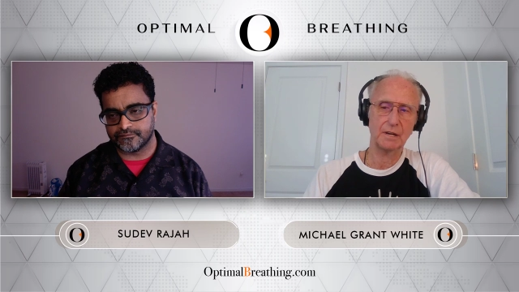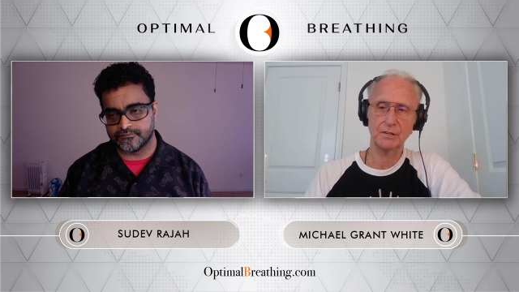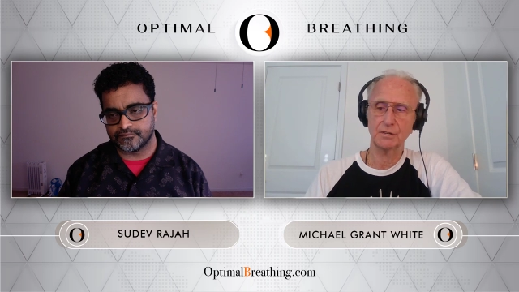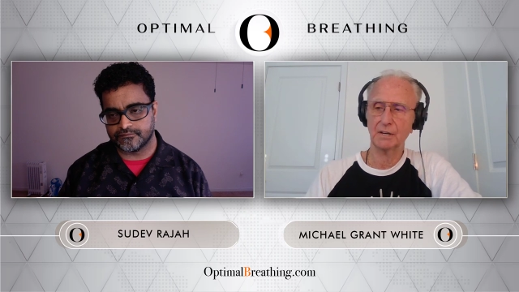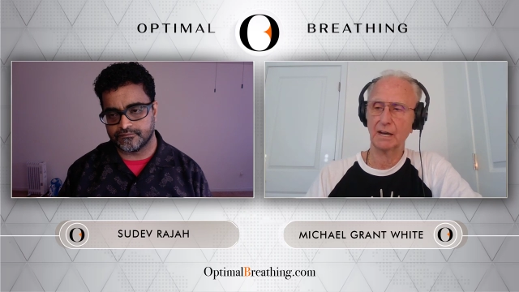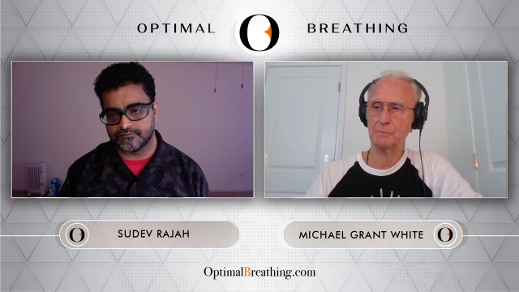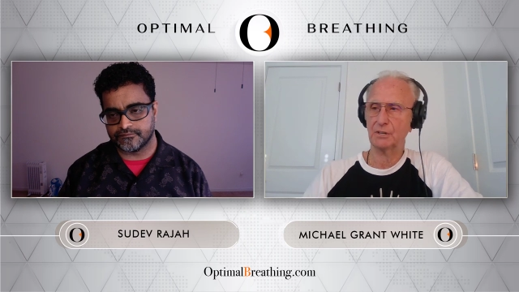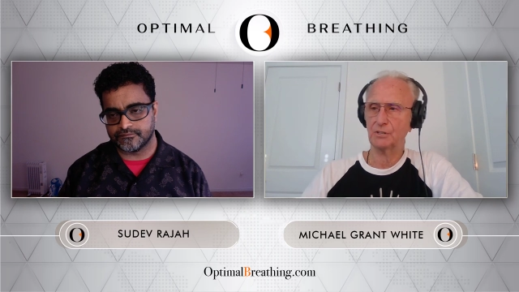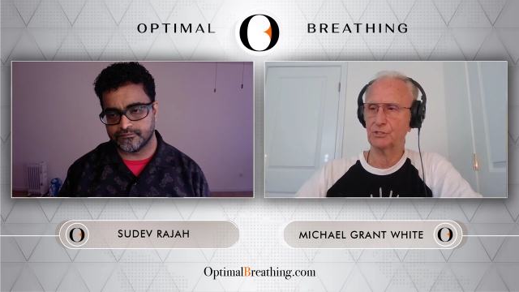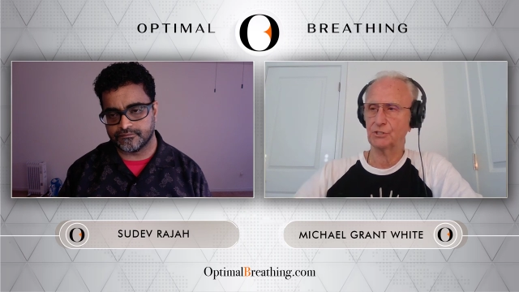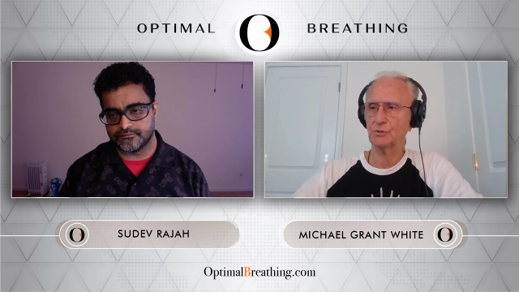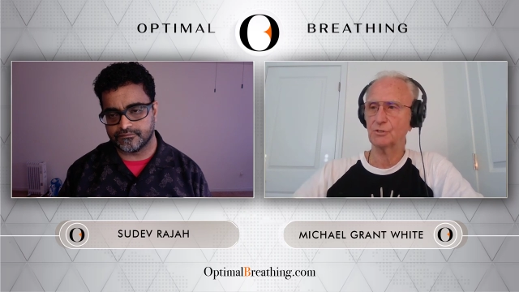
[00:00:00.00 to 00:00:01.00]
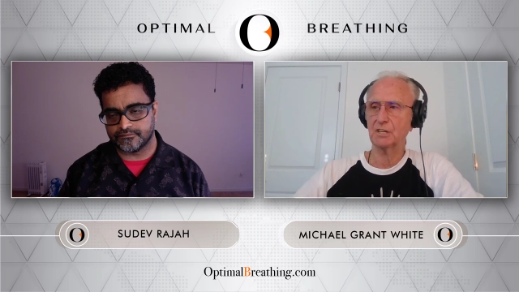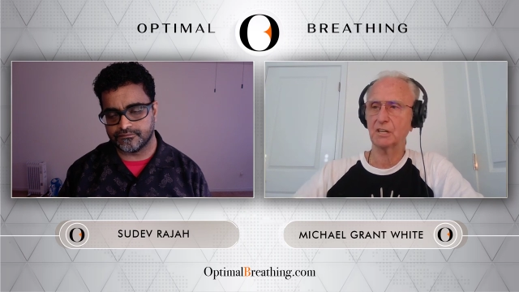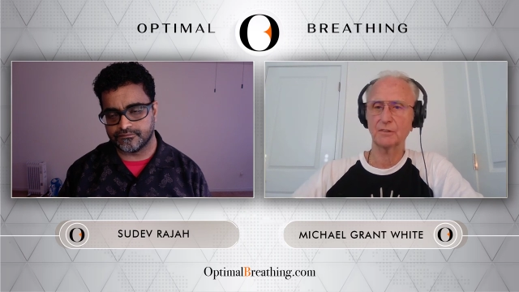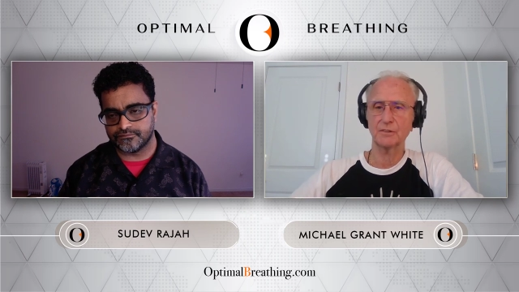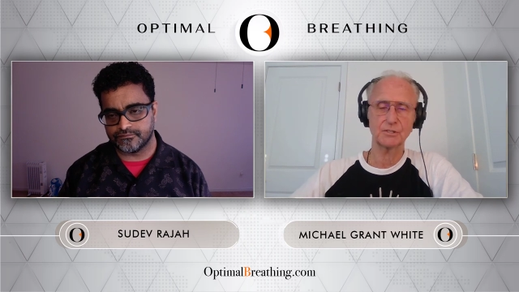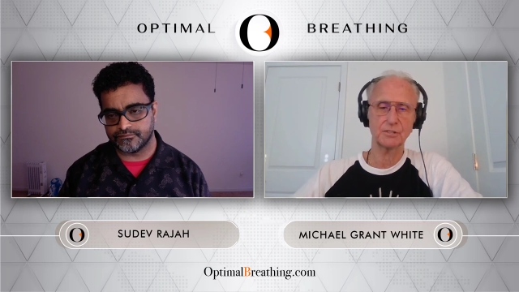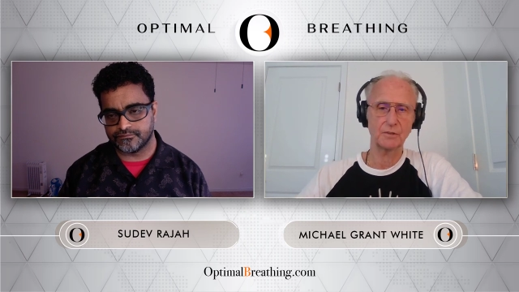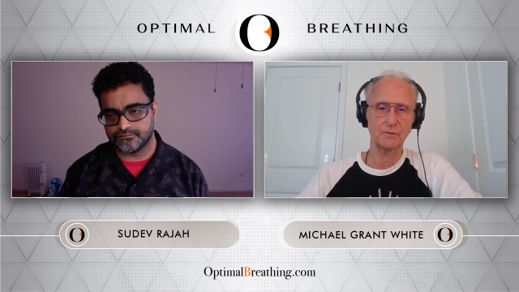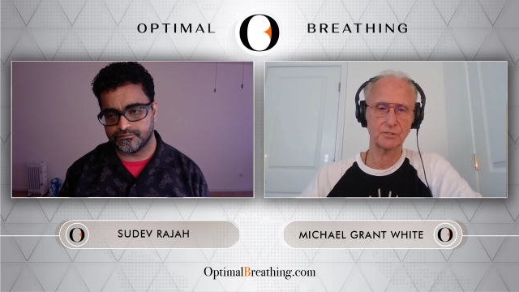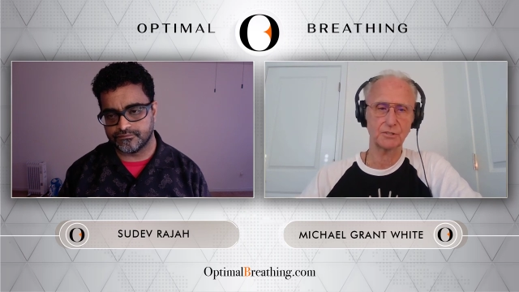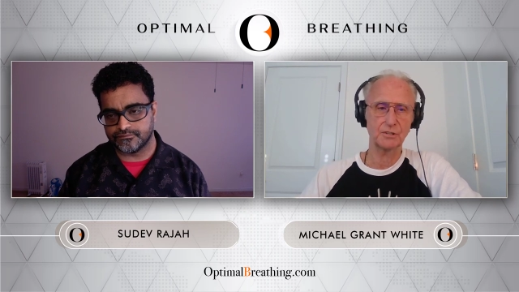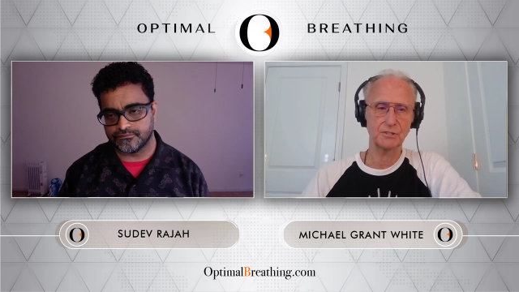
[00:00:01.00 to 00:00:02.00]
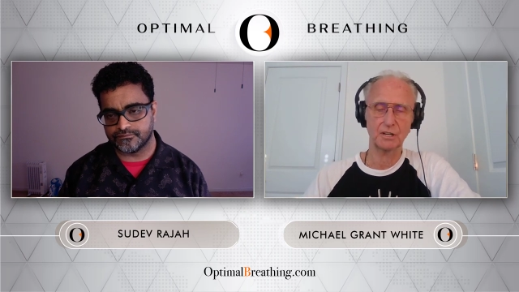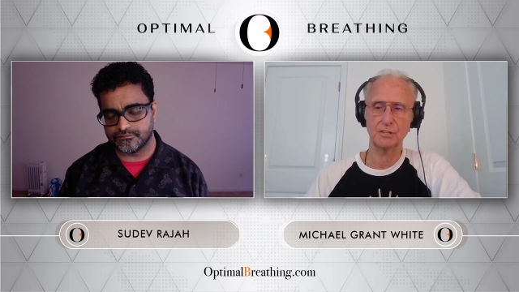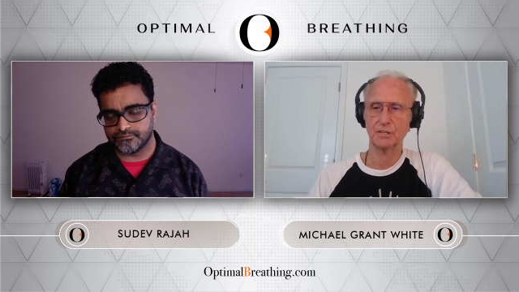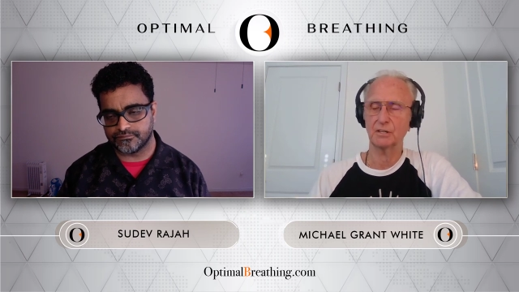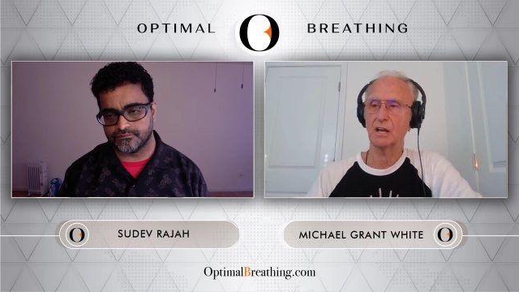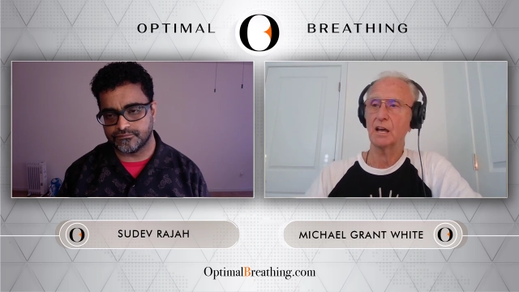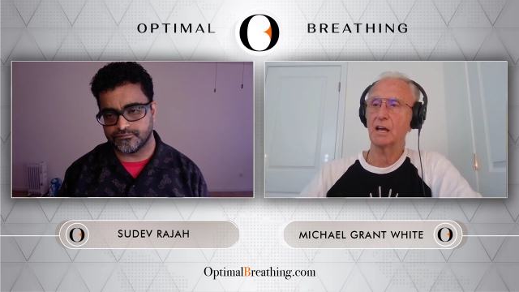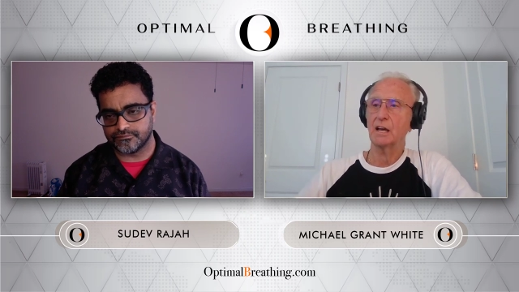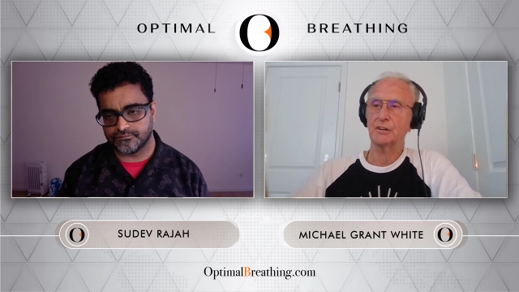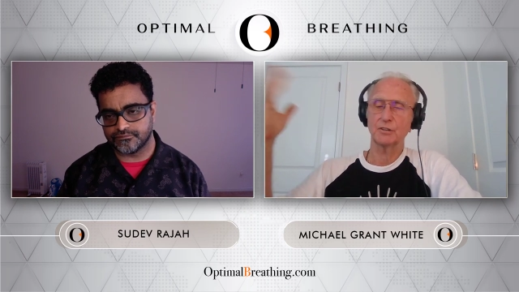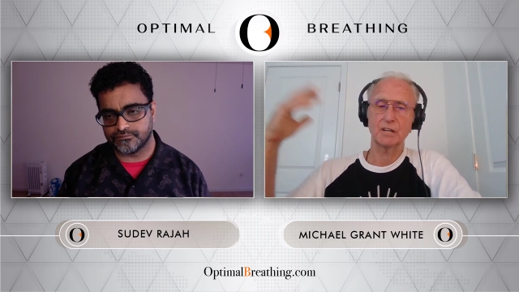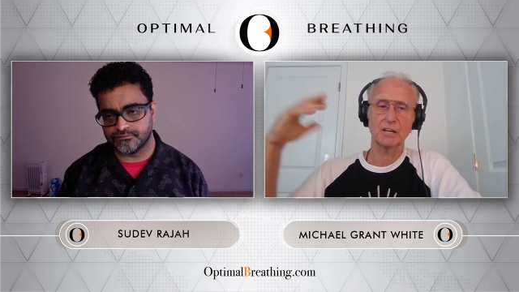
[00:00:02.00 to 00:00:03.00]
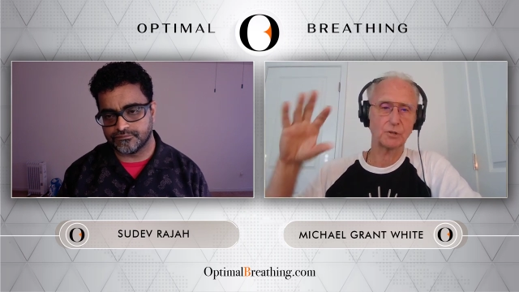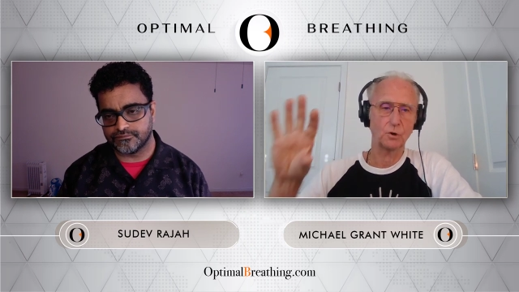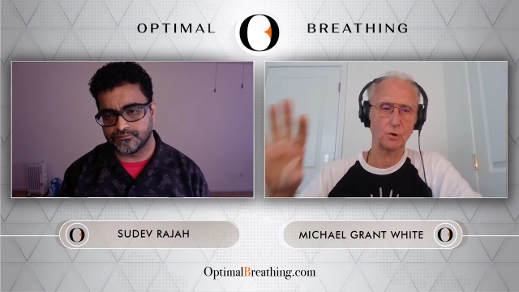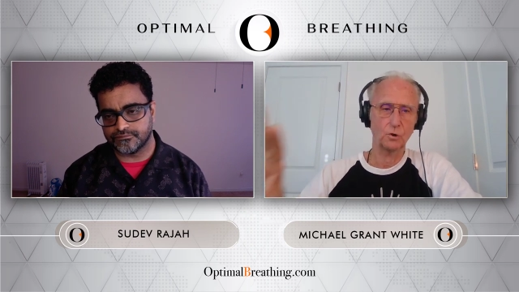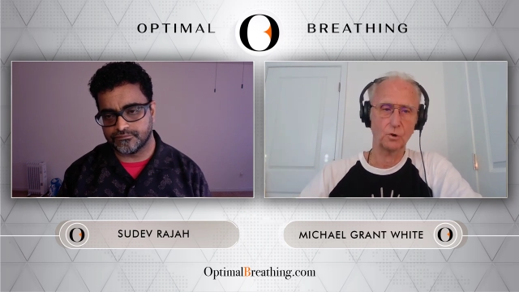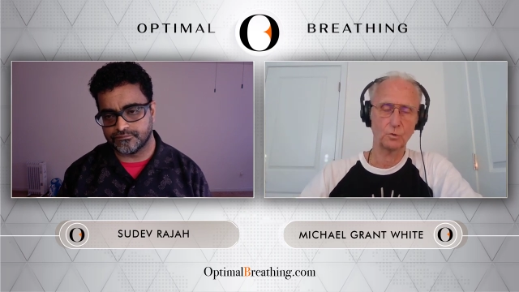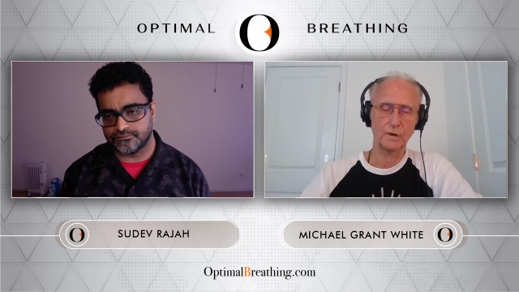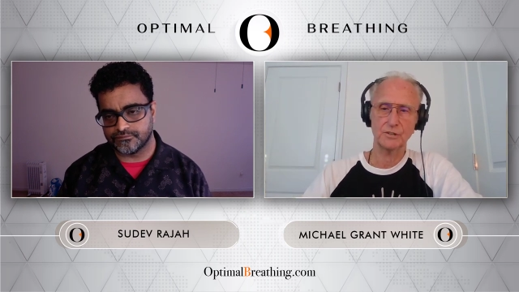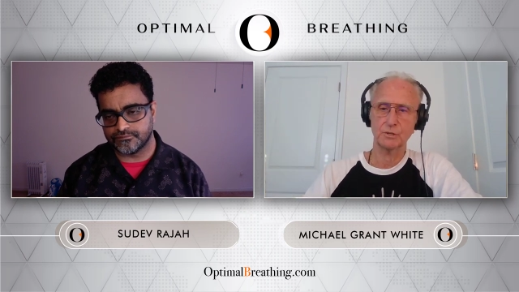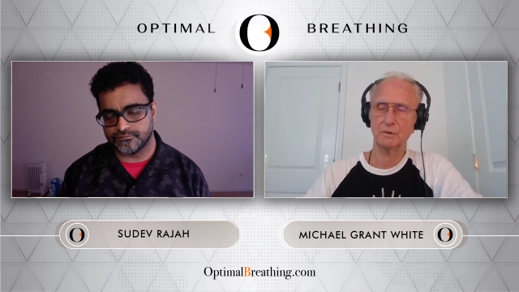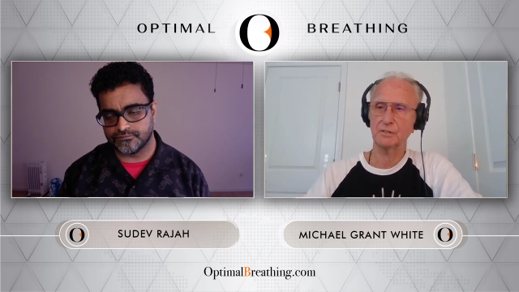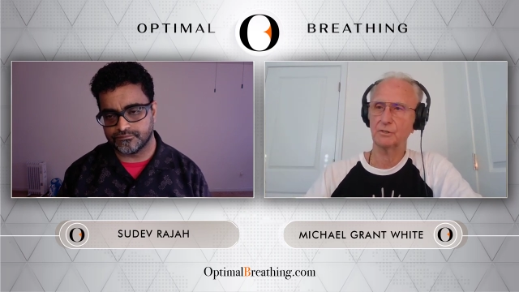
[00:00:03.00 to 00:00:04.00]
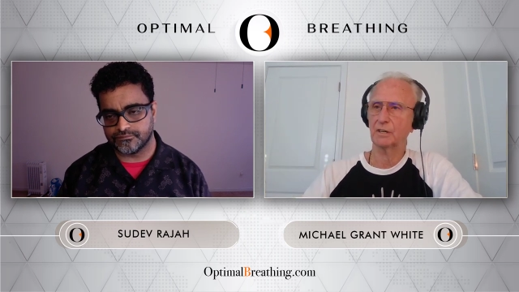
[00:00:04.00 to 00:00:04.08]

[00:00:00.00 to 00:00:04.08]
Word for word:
Speaker 1: and you type in juicing in this in the search engine, and you get the whole regimen.